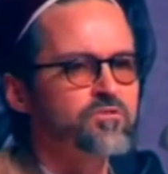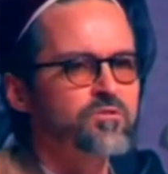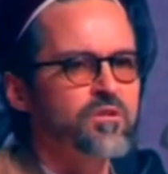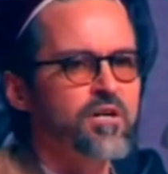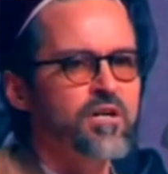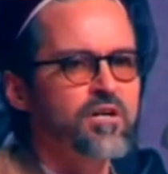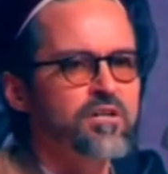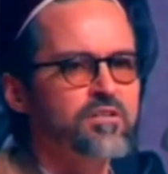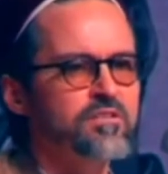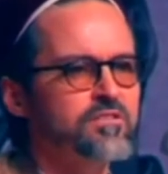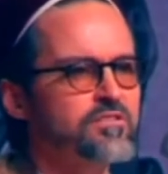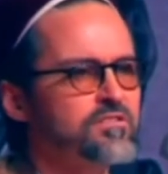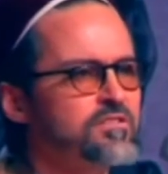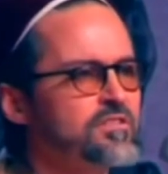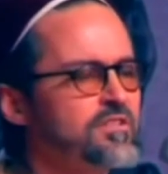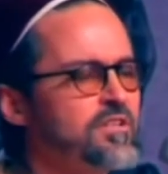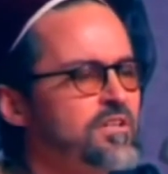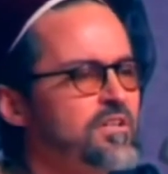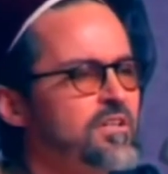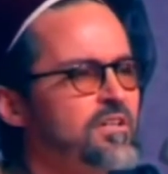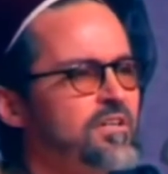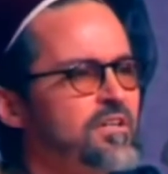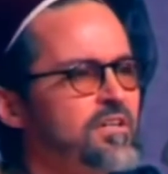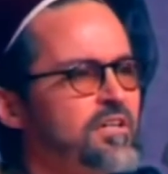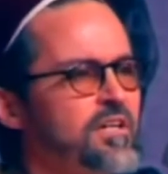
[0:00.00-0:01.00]
drugs,
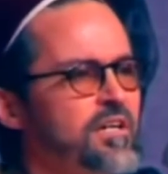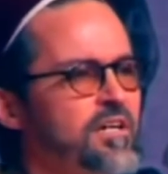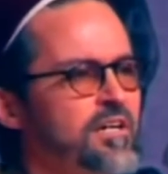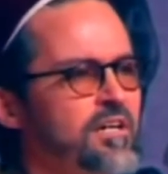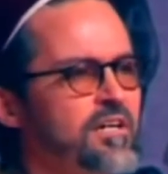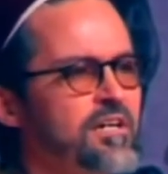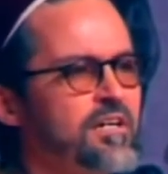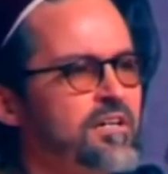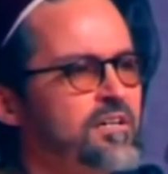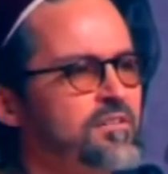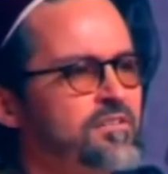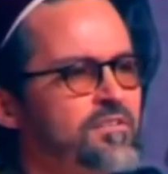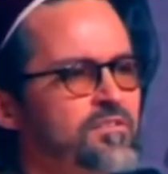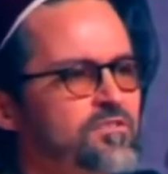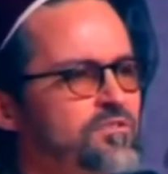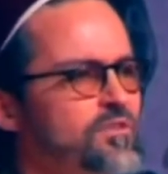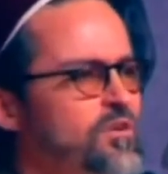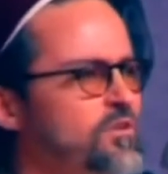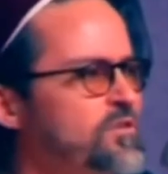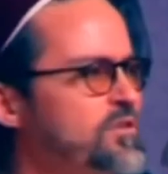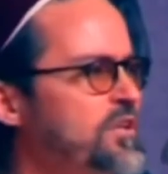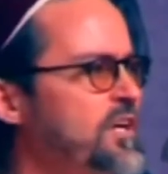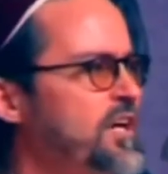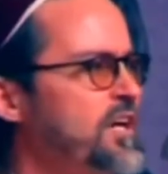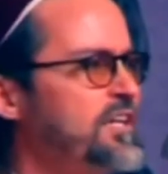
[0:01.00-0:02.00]
uh, there's
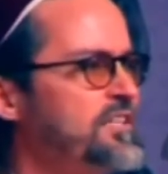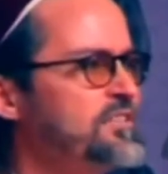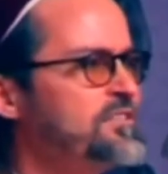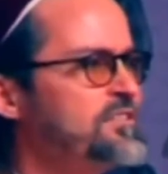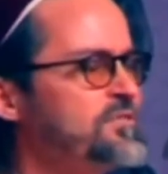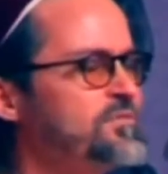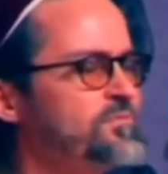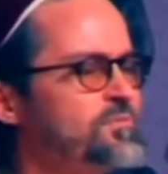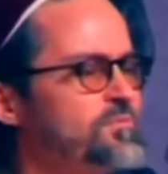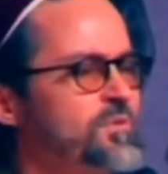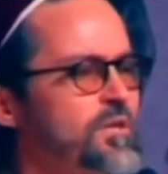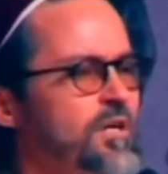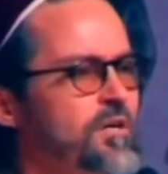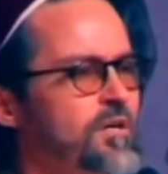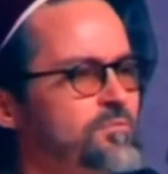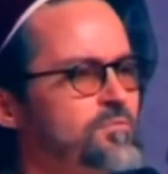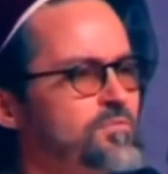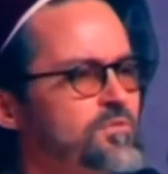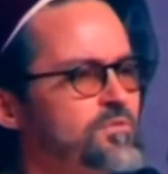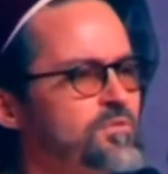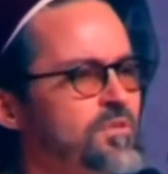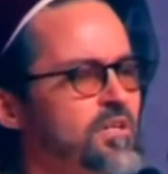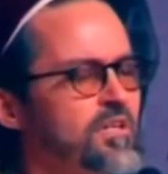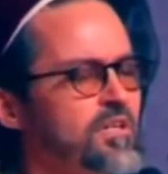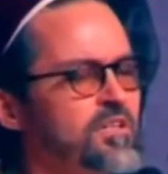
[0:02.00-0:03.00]
all kinds of
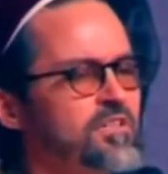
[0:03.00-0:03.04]
problems.